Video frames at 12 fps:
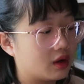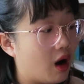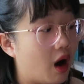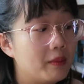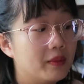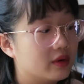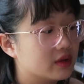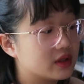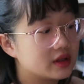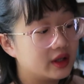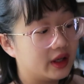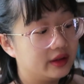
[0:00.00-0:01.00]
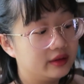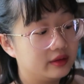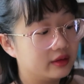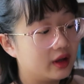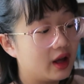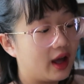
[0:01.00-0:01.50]
almost done.
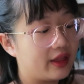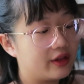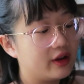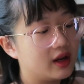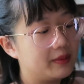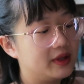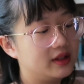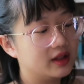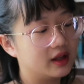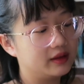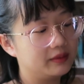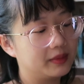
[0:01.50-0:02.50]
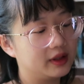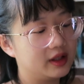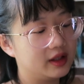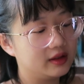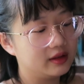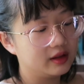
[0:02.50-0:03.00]
I thought I'd be done, but
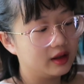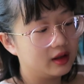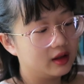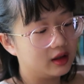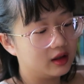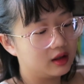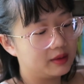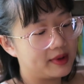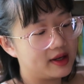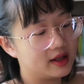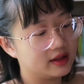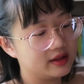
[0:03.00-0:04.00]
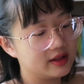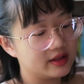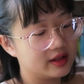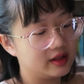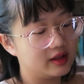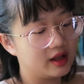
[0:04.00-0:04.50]
then my artist
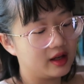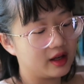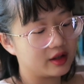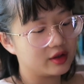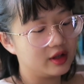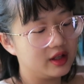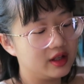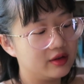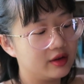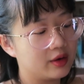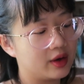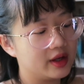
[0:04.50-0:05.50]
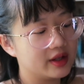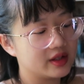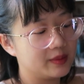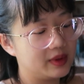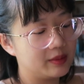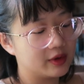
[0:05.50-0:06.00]
said that actually he requires
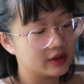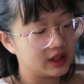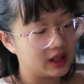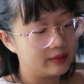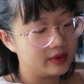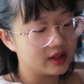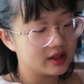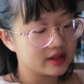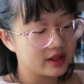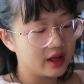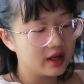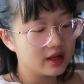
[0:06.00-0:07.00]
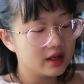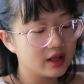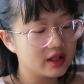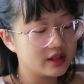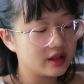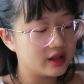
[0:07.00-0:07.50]
a bit more time because
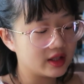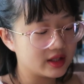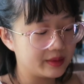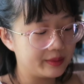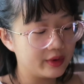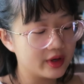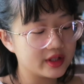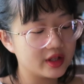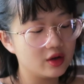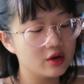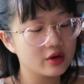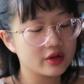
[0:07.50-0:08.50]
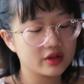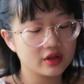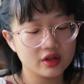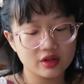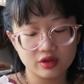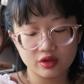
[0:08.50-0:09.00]
it's not as simple as it looks.
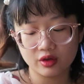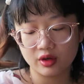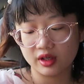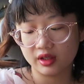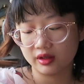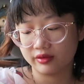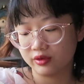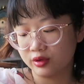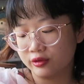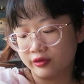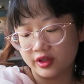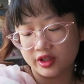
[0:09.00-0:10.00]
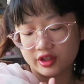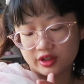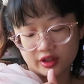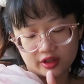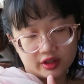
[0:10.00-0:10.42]
So I have 2 fish